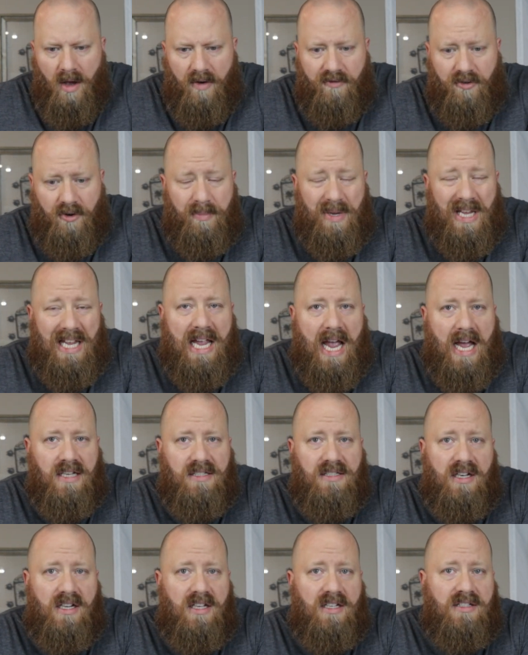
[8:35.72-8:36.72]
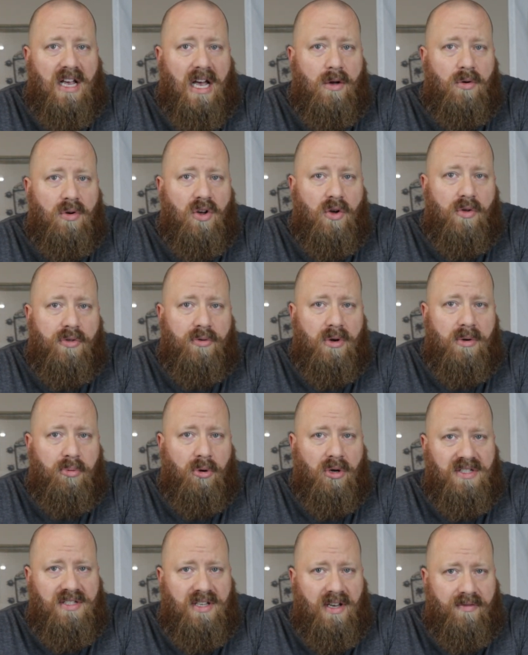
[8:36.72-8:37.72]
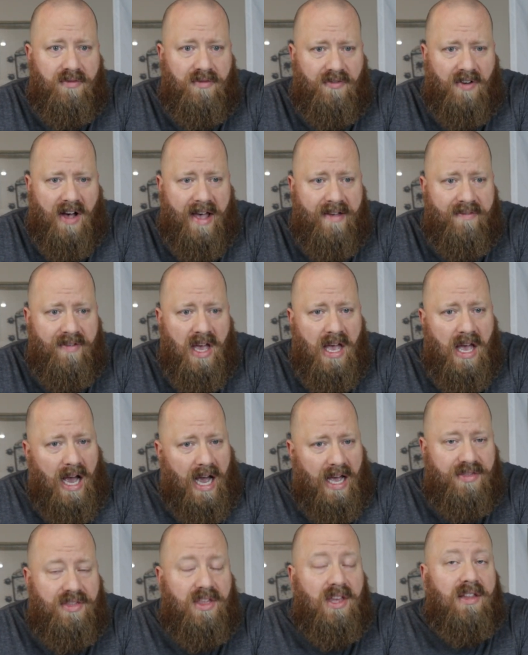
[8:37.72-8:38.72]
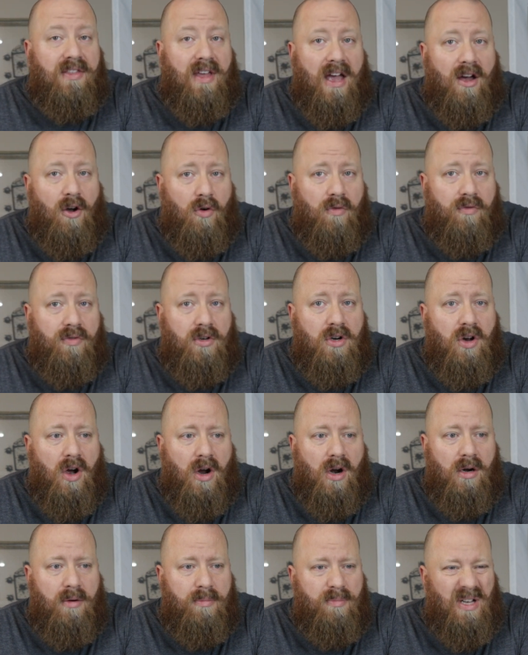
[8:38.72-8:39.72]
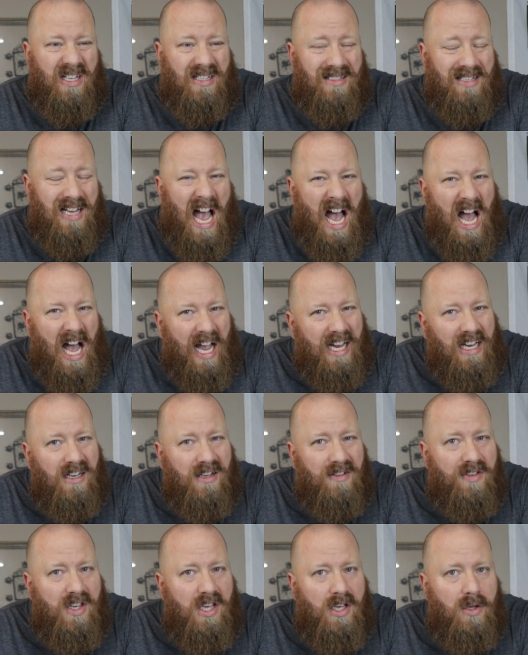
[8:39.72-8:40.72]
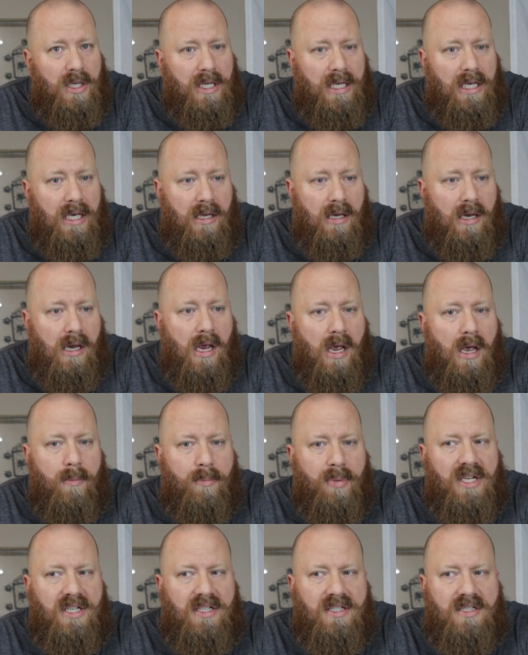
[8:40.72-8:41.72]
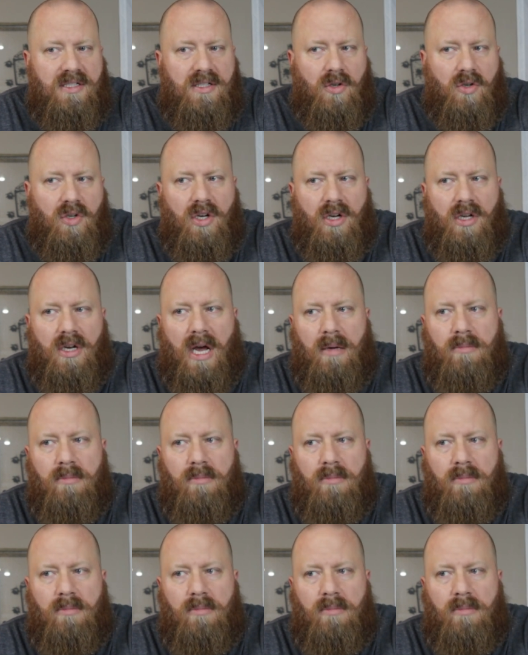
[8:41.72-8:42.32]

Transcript: For me, as it is, I would go 3.75. I think that over carb is kind of killing it, but it's still good.